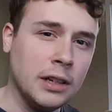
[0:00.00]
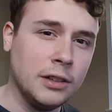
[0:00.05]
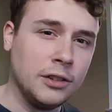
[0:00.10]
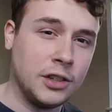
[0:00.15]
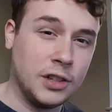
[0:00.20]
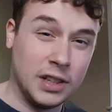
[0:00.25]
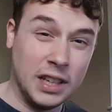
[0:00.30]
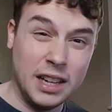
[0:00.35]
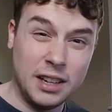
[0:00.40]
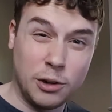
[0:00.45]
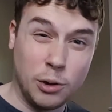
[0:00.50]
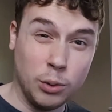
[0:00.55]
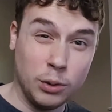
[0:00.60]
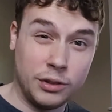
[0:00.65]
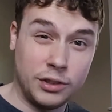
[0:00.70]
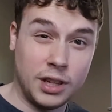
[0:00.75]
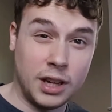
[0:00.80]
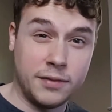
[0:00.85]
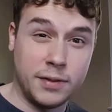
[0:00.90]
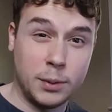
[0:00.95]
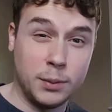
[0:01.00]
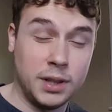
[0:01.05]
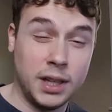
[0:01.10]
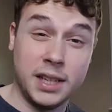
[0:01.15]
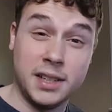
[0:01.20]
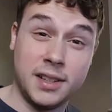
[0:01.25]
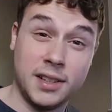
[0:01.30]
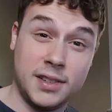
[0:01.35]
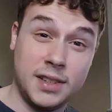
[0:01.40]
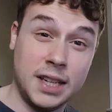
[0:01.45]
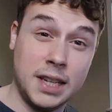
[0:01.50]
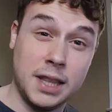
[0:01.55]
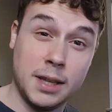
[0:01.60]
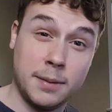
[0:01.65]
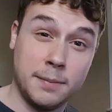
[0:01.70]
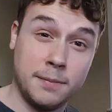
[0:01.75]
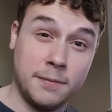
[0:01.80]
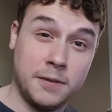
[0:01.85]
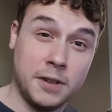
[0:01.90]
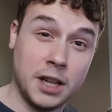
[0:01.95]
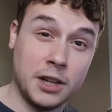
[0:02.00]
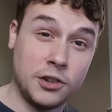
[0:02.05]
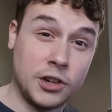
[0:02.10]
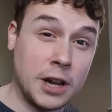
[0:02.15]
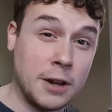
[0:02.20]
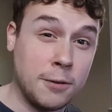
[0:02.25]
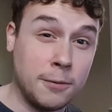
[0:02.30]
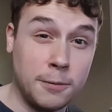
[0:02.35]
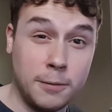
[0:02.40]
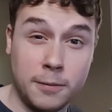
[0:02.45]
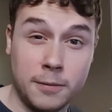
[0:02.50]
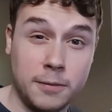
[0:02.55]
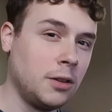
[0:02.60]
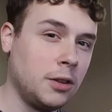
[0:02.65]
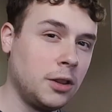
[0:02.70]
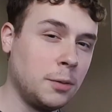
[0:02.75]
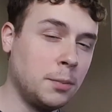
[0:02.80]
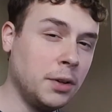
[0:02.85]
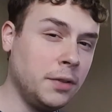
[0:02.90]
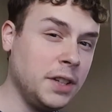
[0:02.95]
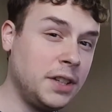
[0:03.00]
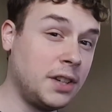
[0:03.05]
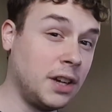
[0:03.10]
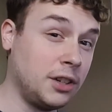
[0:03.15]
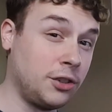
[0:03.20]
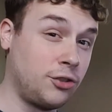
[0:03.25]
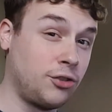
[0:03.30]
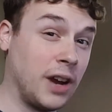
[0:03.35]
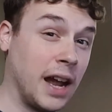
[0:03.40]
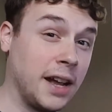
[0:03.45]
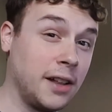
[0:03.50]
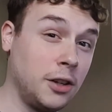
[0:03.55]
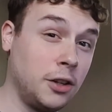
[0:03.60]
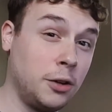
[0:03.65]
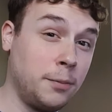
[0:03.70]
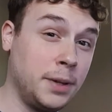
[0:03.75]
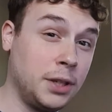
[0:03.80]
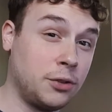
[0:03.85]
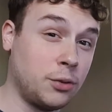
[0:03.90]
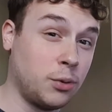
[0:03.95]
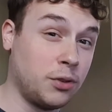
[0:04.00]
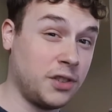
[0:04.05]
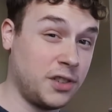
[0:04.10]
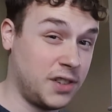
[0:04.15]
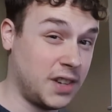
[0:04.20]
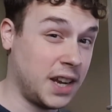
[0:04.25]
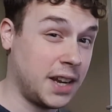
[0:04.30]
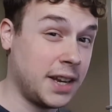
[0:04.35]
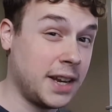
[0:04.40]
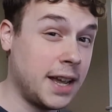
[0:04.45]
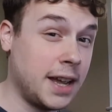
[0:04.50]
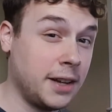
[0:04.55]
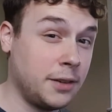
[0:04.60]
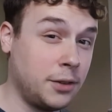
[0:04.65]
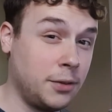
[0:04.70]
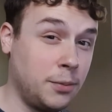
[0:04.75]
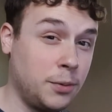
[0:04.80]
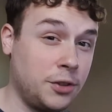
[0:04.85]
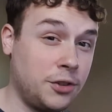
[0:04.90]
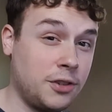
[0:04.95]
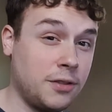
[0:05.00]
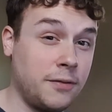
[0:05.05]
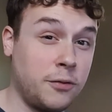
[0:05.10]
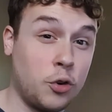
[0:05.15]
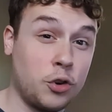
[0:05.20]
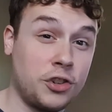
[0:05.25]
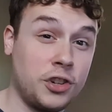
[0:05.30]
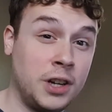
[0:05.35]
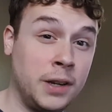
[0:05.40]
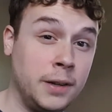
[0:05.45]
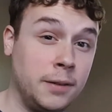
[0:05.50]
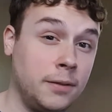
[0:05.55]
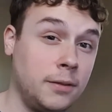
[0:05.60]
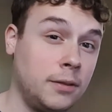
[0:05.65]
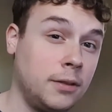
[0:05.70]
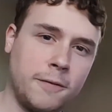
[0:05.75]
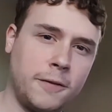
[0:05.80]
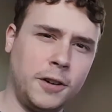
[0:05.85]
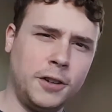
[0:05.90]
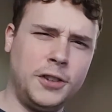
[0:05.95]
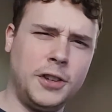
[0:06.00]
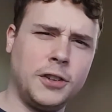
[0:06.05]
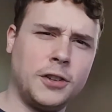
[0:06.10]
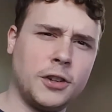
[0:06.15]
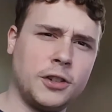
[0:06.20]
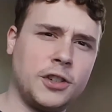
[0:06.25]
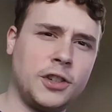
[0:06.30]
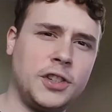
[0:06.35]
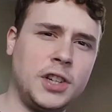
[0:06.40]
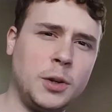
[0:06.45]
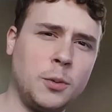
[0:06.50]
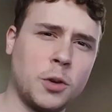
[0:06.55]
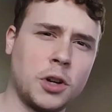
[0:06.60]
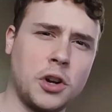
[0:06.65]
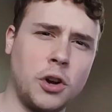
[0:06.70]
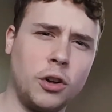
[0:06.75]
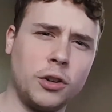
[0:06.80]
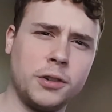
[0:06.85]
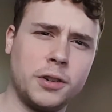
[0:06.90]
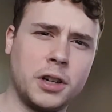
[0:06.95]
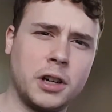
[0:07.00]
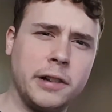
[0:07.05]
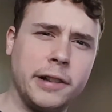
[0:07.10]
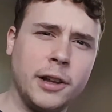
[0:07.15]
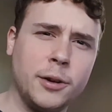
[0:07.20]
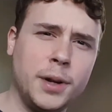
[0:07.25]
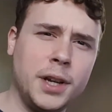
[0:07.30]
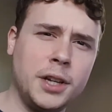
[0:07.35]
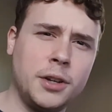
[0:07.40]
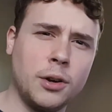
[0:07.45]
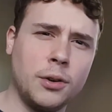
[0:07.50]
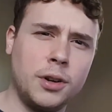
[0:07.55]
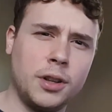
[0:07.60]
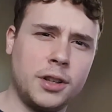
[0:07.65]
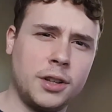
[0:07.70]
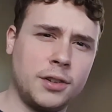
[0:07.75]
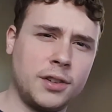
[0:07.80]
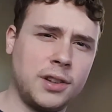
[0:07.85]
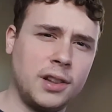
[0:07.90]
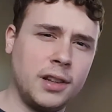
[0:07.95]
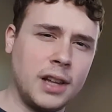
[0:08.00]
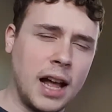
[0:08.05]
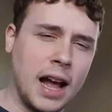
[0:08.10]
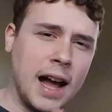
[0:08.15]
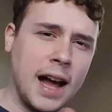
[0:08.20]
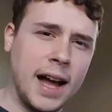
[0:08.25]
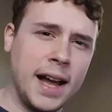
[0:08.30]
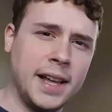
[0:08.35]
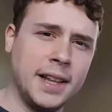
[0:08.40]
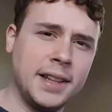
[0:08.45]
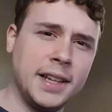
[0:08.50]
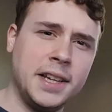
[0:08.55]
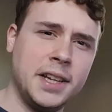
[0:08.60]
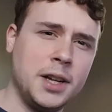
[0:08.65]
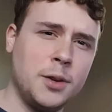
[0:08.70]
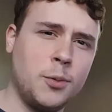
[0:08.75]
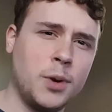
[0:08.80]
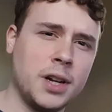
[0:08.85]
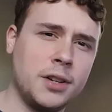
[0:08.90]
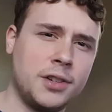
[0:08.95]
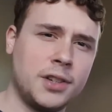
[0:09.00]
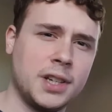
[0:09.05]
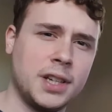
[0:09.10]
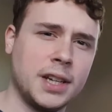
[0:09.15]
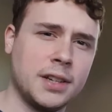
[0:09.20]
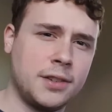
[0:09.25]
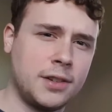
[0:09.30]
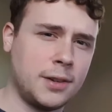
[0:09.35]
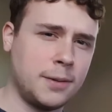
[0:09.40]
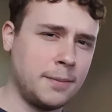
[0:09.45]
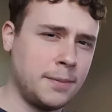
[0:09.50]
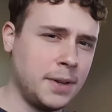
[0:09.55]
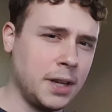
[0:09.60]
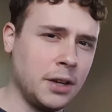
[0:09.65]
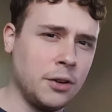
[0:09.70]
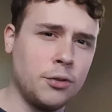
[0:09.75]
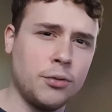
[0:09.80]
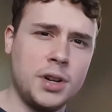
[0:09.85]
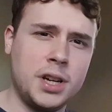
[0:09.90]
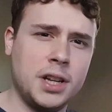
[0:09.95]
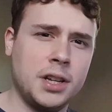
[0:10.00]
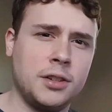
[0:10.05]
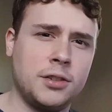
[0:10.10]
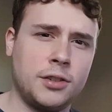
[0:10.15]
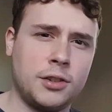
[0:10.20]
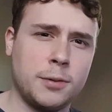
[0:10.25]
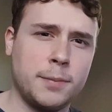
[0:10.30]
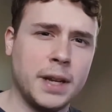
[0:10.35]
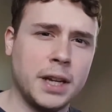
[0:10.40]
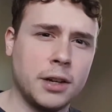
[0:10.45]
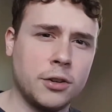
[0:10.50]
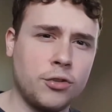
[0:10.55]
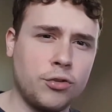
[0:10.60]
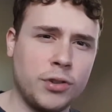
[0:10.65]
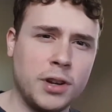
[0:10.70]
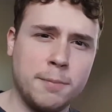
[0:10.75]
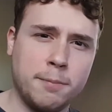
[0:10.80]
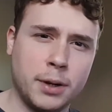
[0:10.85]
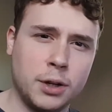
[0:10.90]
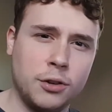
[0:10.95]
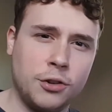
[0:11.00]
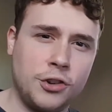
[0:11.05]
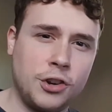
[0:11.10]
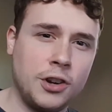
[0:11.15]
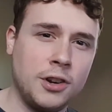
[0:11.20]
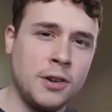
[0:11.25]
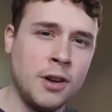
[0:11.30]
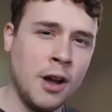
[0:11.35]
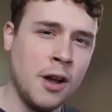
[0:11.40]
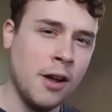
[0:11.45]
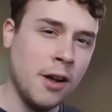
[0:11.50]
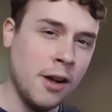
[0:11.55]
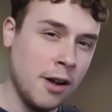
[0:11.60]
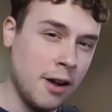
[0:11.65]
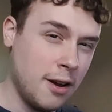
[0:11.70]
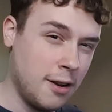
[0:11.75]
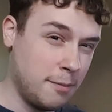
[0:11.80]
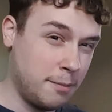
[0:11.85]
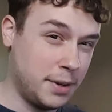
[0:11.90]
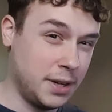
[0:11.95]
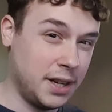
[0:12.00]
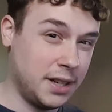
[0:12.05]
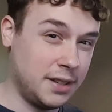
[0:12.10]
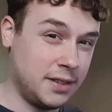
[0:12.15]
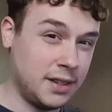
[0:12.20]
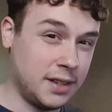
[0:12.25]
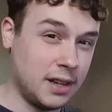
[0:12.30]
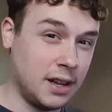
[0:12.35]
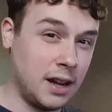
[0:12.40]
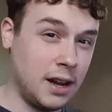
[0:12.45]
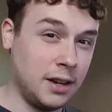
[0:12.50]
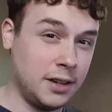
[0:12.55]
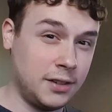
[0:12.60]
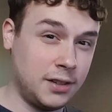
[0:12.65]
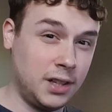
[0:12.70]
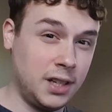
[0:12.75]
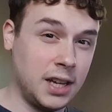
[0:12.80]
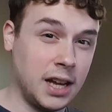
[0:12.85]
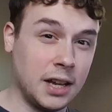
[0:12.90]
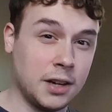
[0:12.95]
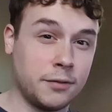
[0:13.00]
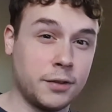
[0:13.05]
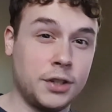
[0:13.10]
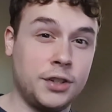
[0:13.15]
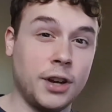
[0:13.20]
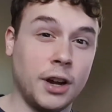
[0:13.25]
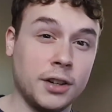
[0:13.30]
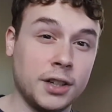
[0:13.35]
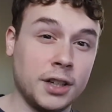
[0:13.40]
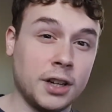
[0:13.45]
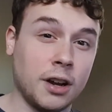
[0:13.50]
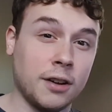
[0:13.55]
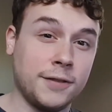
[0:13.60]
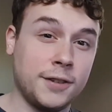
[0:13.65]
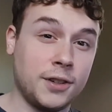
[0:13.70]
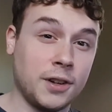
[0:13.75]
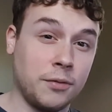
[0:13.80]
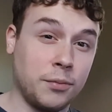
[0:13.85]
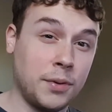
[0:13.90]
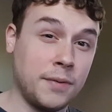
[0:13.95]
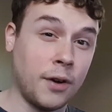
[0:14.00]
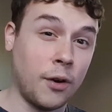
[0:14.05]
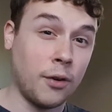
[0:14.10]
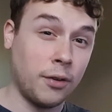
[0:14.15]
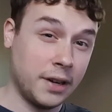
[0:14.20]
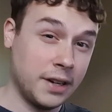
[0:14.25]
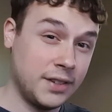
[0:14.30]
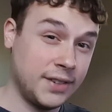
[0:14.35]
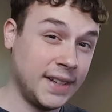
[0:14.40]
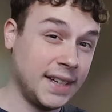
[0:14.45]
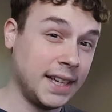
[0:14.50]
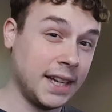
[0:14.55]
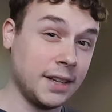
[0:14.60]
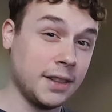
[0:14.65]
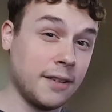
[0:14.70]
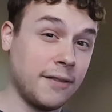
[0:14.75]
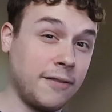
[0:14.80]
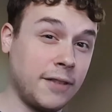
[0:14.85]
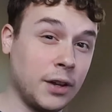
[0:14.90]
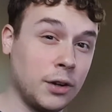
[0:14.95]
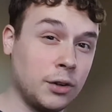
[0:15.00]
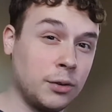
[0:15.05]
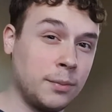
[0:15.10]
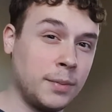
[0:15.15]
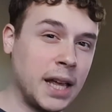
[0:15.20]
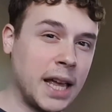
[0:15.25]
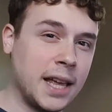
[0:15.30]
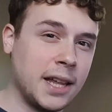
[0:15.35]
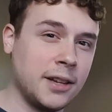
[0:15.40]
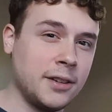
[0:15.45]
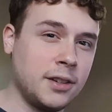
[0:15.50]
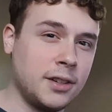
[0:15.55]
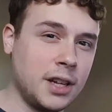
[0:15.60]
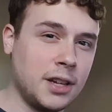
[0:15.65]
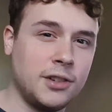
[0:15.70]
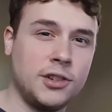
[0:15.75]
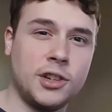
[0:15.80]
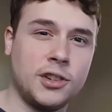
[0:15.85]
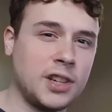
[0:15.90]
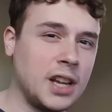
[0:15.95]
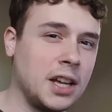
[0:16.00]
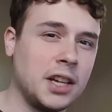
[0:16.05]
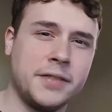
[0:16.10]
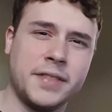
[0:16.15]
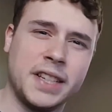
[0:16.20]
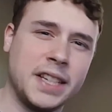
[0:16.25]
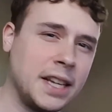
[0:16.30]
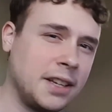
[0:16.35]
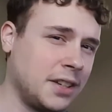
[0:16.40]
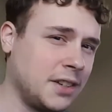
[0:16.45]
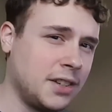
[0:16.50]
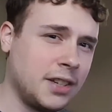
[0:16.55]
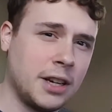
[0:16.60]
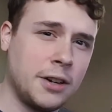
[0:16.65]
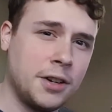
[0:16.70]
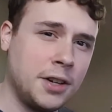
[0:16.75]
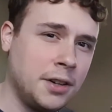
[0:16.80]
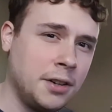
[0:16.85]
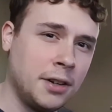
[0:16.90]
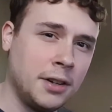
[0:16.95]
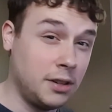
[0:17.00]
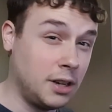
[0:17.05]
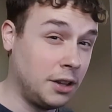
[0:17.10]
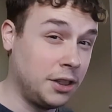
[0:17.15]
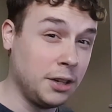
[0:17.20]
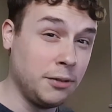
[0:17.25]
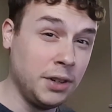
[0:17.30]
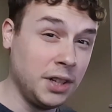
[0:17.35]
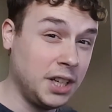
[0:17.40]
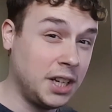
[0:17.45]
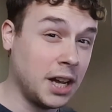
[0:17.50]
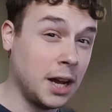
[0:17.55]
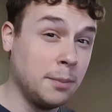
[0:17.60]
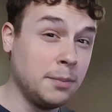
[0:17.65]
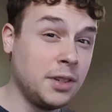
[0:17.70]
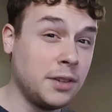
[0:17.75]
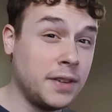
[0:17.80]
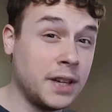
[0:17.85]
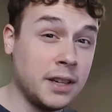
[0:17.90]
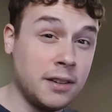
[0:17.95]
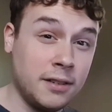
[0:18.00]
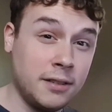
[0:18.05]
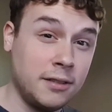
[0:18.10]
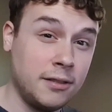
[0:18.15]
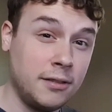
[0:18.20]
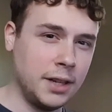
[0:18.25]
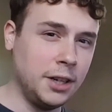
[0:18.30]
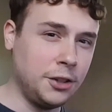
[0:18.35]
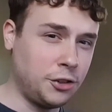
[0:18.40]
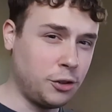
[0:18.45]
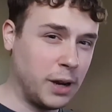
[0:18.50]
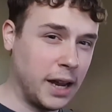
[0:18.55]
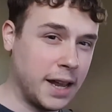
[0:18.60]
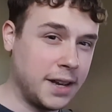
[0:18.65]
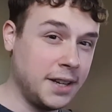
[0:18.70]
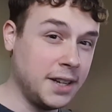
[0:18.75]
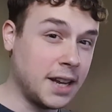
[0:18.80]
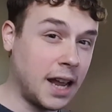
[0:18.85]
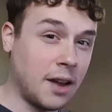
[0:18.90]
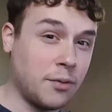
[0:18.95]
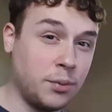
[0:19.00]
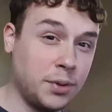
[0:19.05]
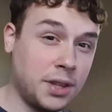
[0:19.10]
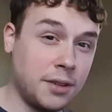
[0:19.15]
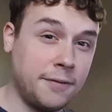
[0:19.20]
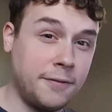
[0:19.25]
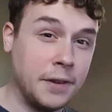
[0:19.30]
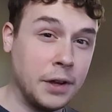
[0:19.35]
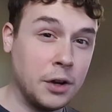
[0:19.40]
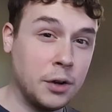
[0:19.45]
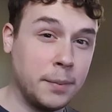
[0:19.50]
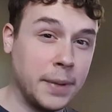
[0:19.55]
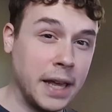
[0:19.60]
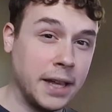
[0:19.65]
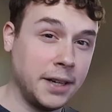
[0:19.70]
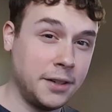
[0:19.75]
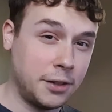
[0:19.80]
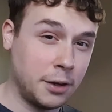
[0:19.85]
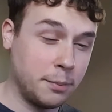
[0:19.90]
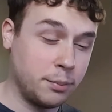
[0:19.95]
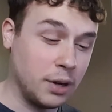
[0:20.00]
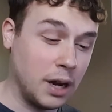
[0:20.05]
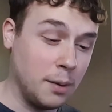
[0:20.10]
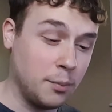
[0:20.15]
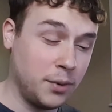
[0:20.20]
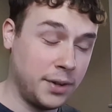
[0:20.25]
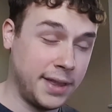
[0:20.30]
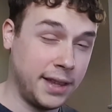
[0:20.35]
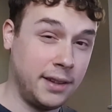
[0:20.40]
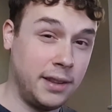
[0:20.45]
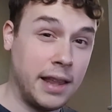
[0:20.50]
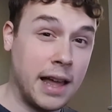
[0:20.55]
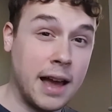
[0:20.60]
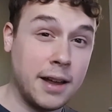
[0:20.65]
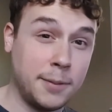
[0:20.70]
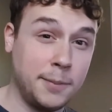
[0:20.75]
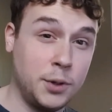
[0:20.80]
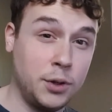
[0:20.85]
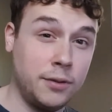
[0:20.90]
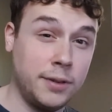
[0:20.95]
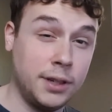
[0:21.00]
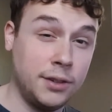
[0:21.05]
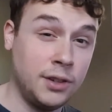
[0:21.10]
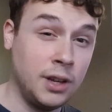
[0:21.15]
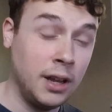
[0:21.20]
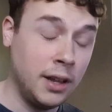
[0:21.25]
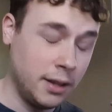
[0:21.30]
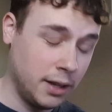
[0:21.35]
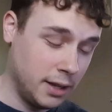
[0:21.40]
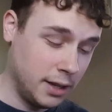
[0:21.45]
Just a lot of cool stuff I would like to see them flesh out. The movie does drag a little bit towards the second act, which is unfortunate. For instance, there's a scene where Calder and Chloe go to this high lady witch to get some ingredients to make a dream potion, but it's honestly kind of redundant of stuff we've already seen in the film, and it's just kind of unnecessary. Nothing really comes of it. An issue I did have with the film, and it's a problem with a lot of movies,